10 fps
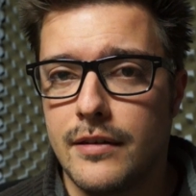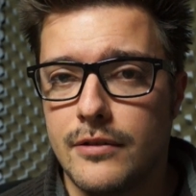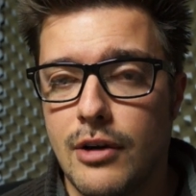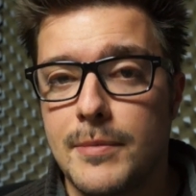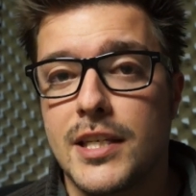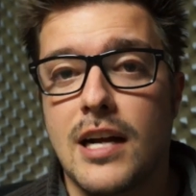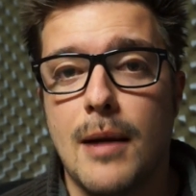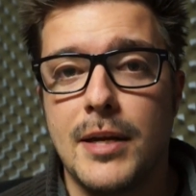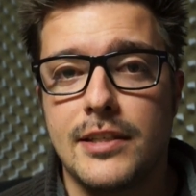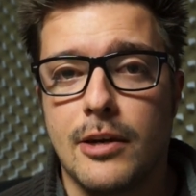it, and drop us a
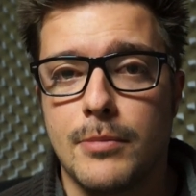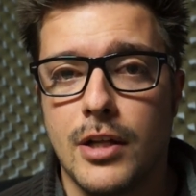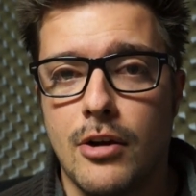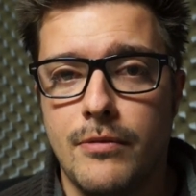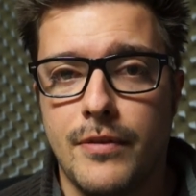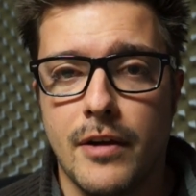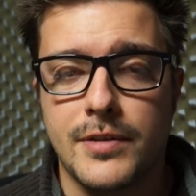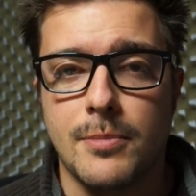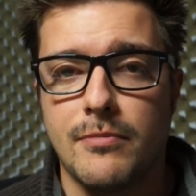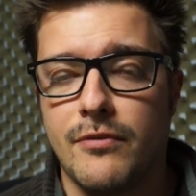comment down below if you have
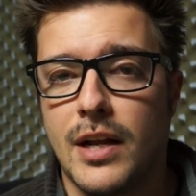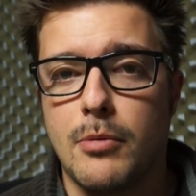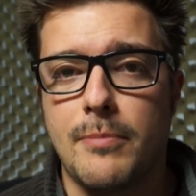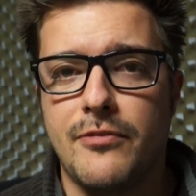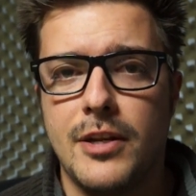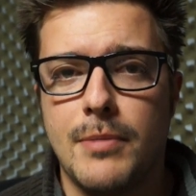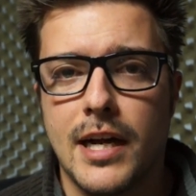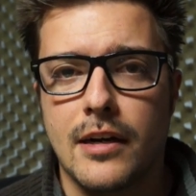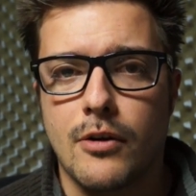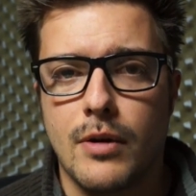some follow up
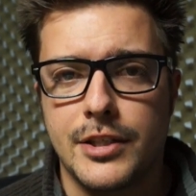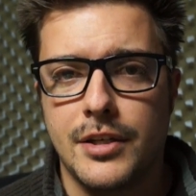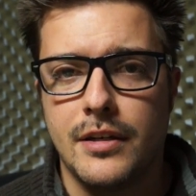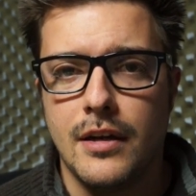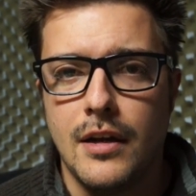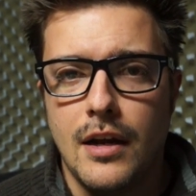feedback, a question.